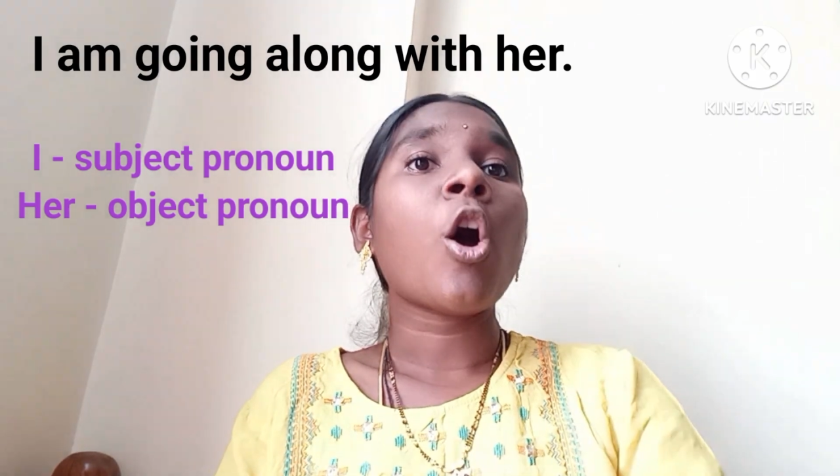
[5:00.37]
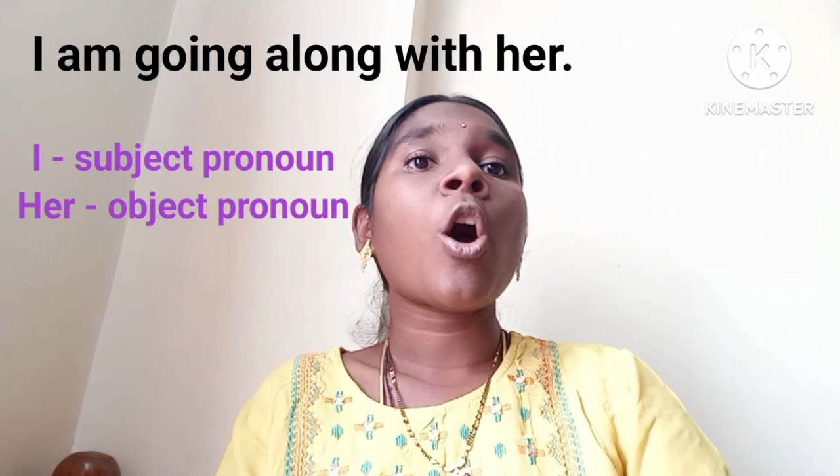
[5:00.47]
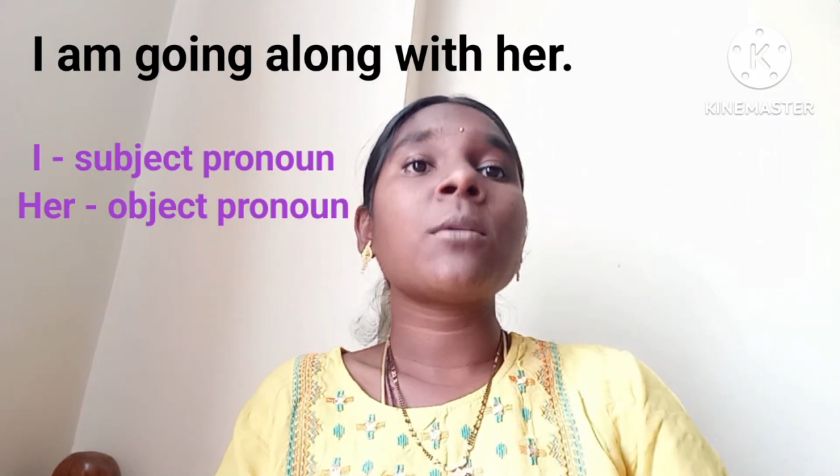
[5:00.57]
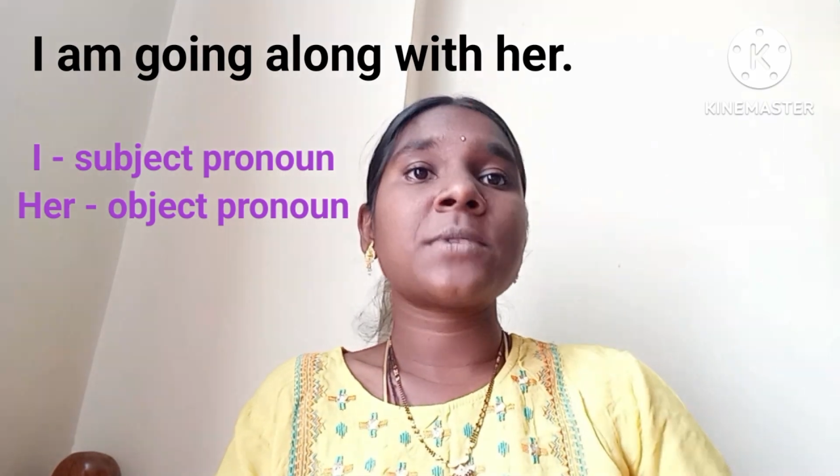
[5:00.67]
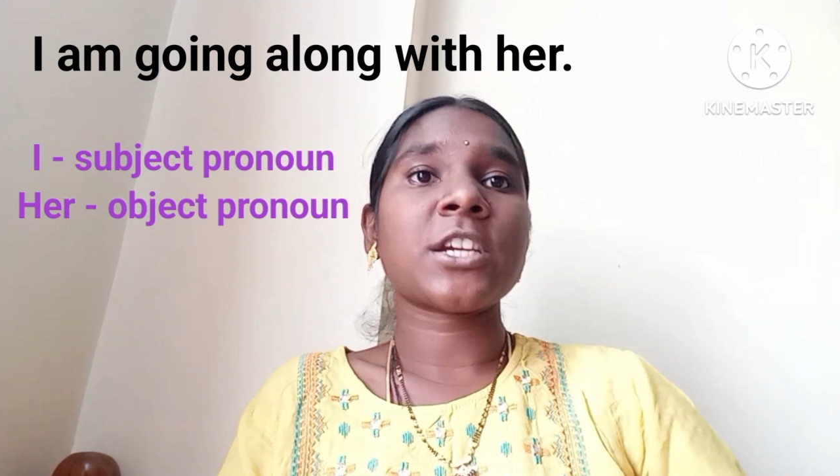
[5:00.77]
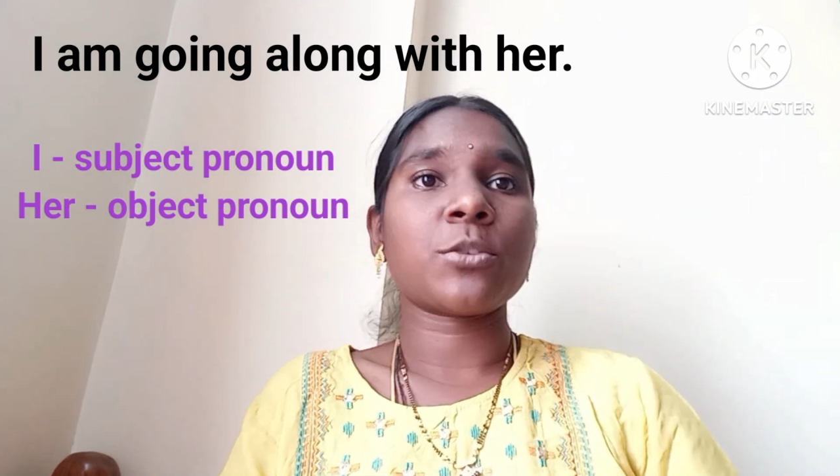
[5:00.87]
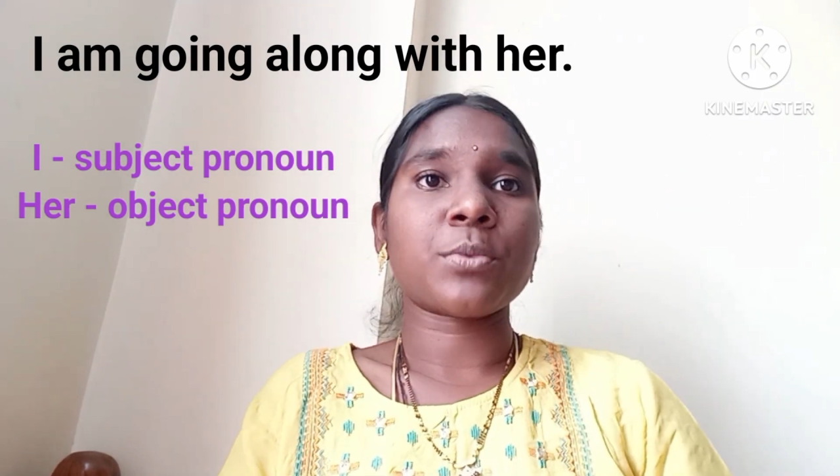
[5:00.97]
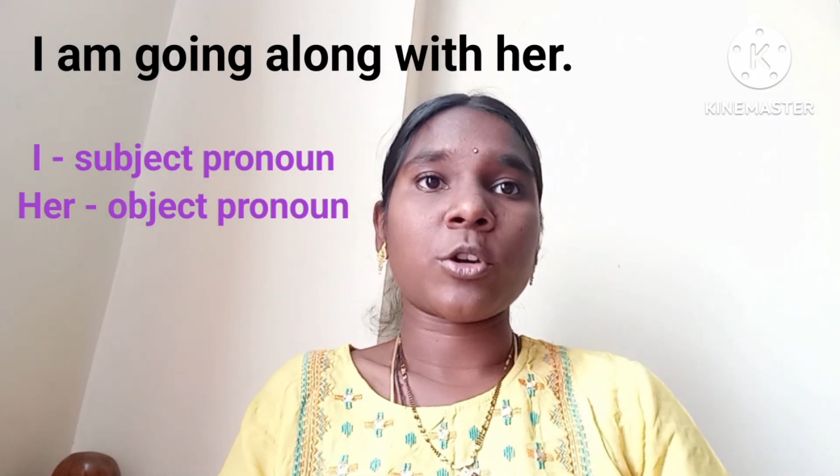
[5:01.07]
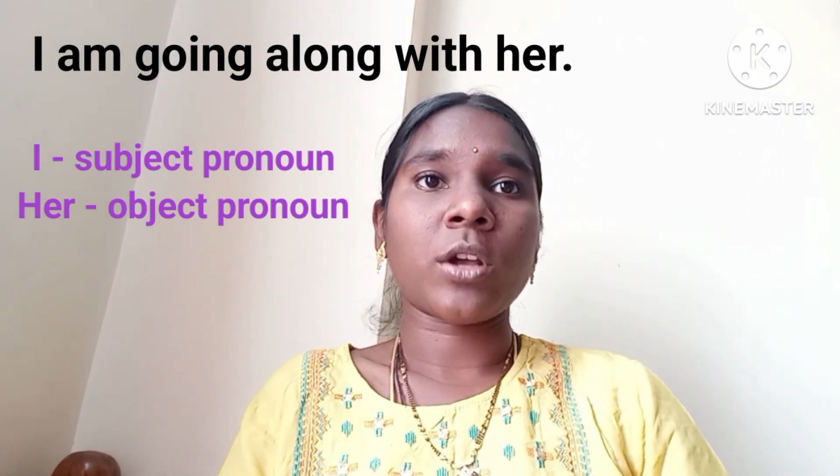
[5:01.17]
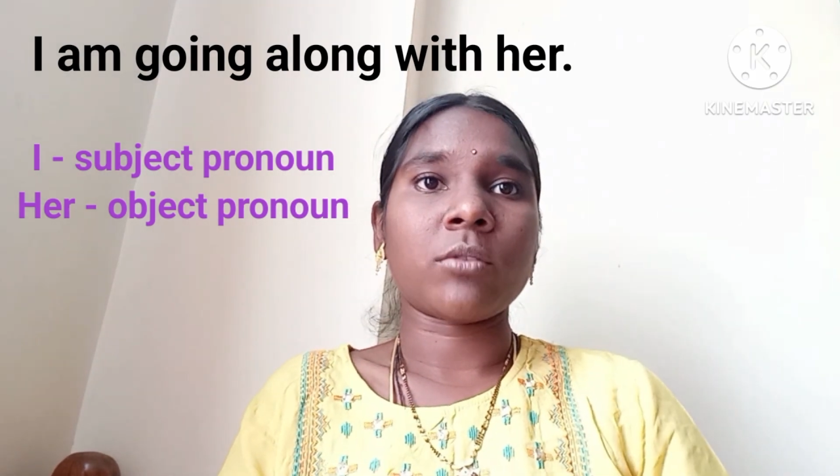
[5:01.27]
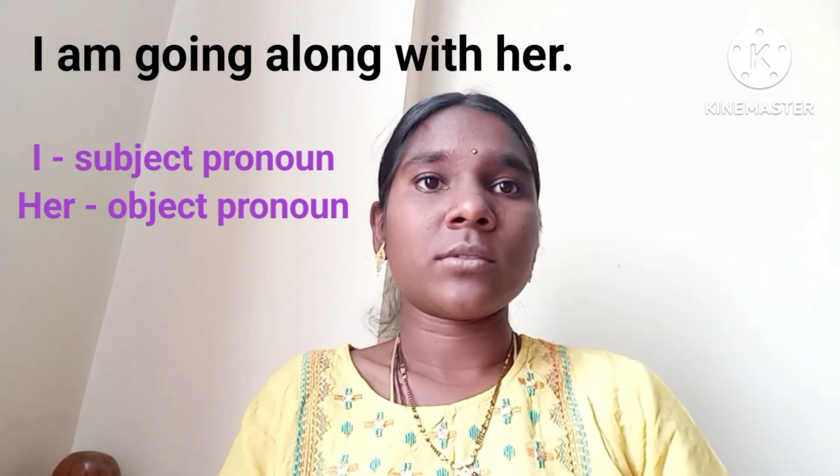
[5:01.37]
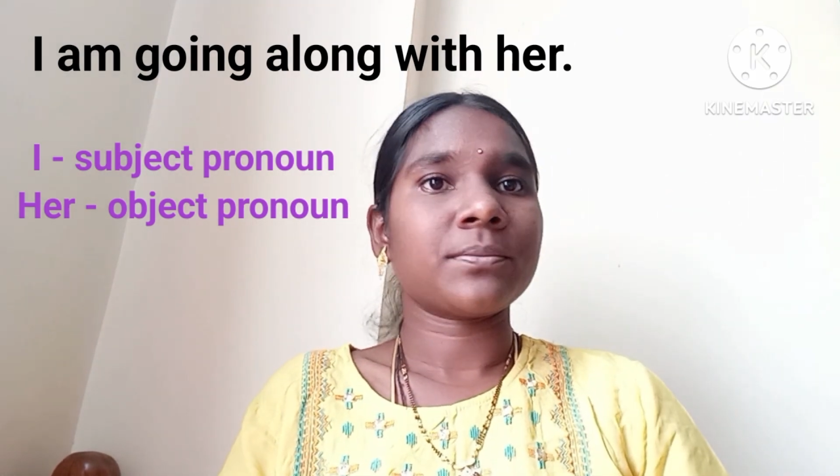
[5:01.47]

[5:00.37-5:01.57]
object pronoun.